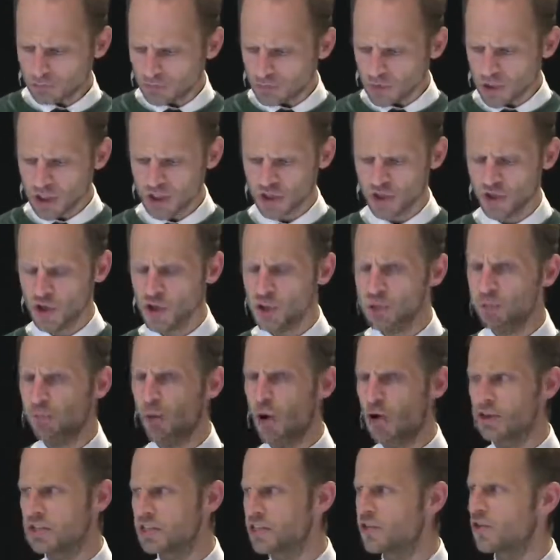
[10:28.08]
So those
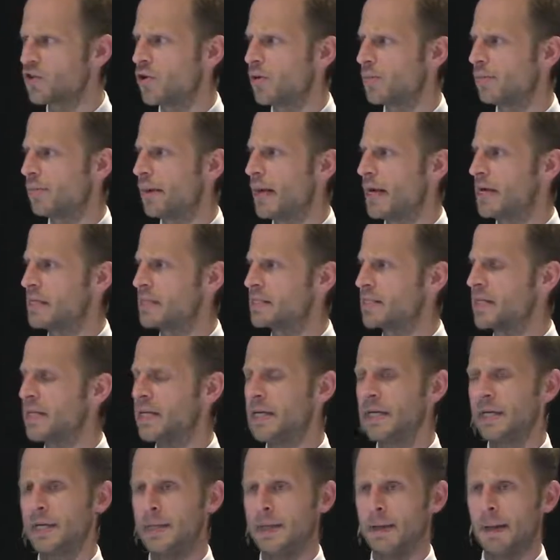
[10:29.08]
processes are in place.
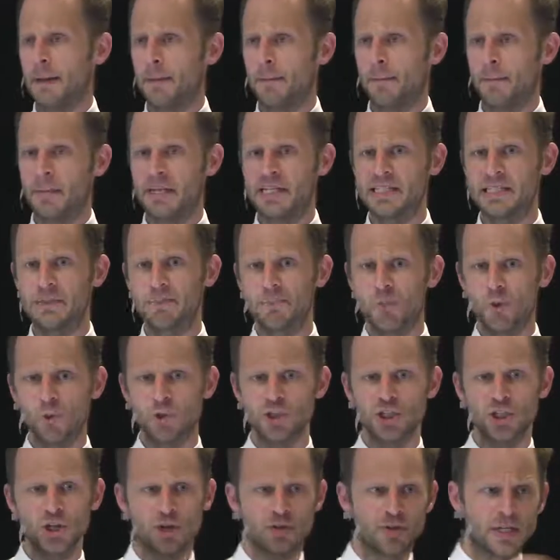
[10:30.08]
But it's important
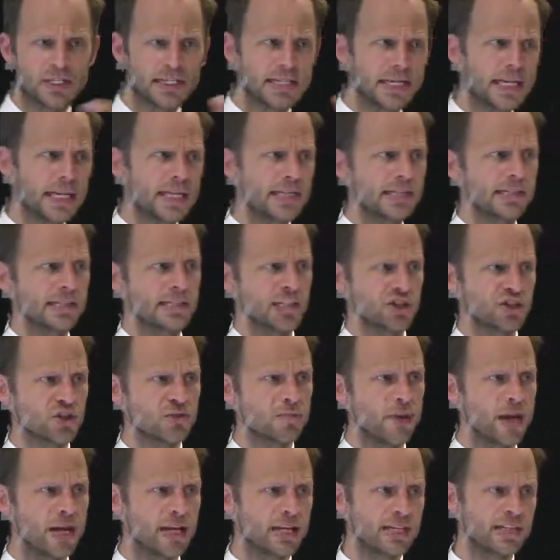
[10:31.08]
to note that key decision
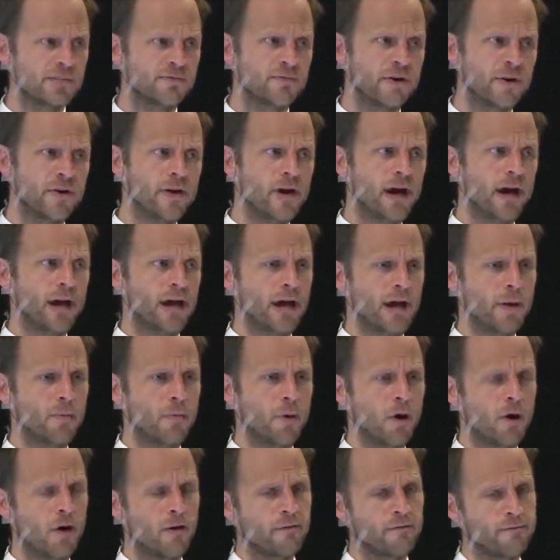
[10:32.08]
makers very high up
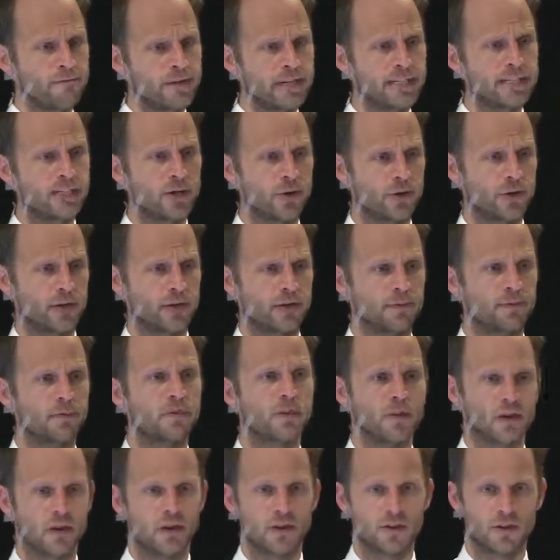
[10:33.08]
are vetoing
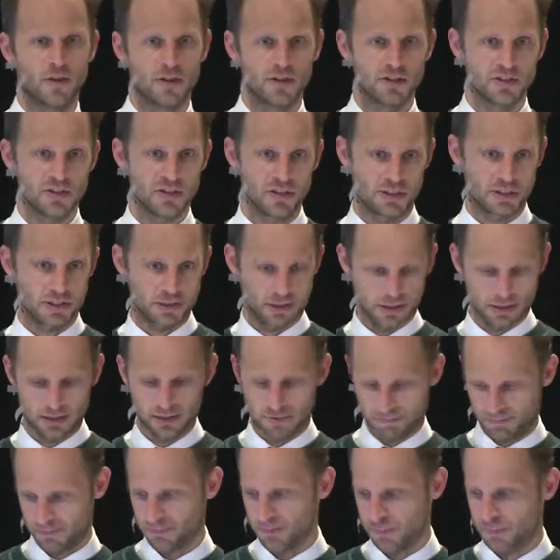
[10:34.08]
those
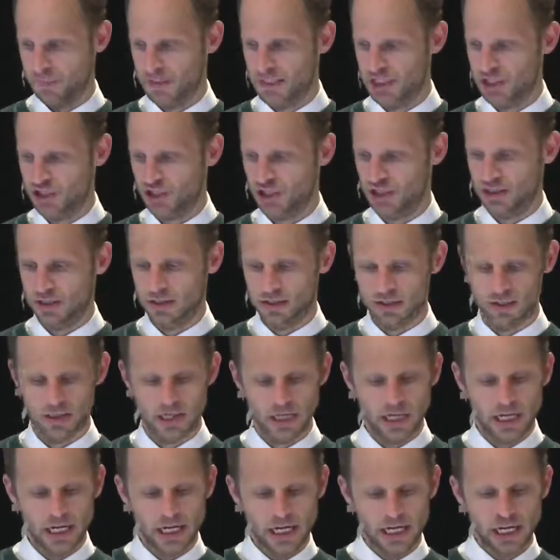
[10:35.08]
positions.
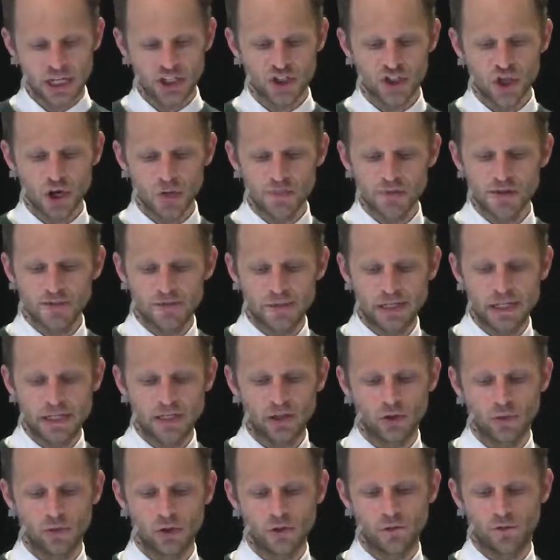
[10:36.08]
In terms of
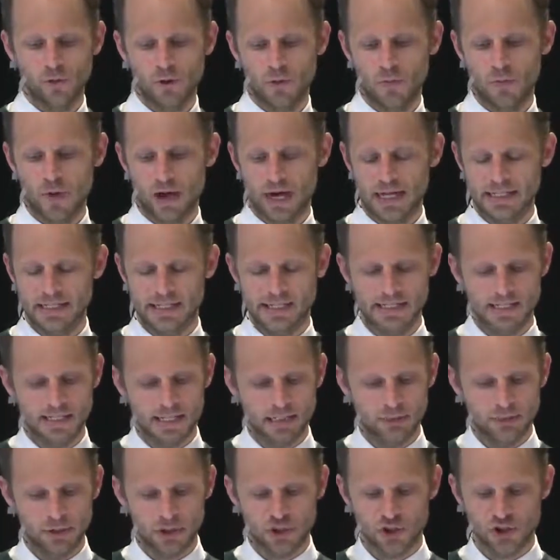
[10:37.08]
legal reform rights and
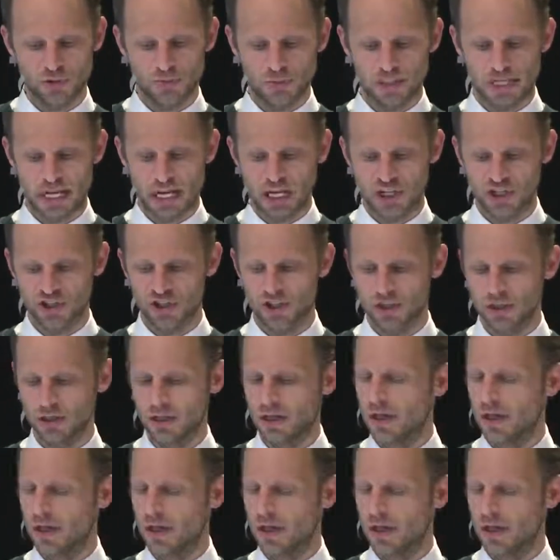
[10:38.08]
stigma discrimination,